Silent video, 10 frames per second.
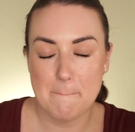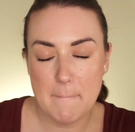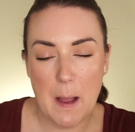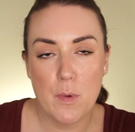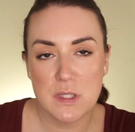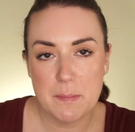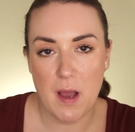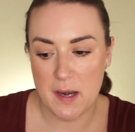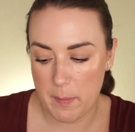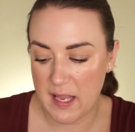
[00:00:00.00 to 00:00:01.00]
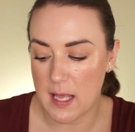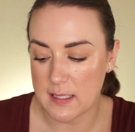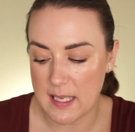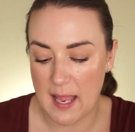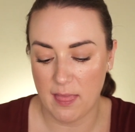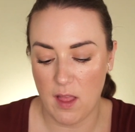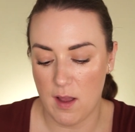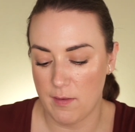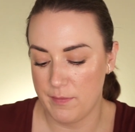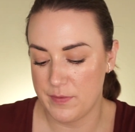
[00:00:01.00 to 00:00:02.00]
I mostly bought it because I
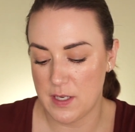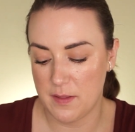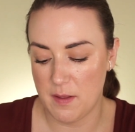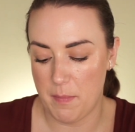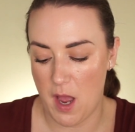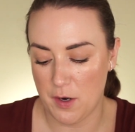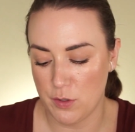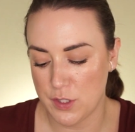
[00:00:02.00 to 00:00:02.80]
loved the bottle.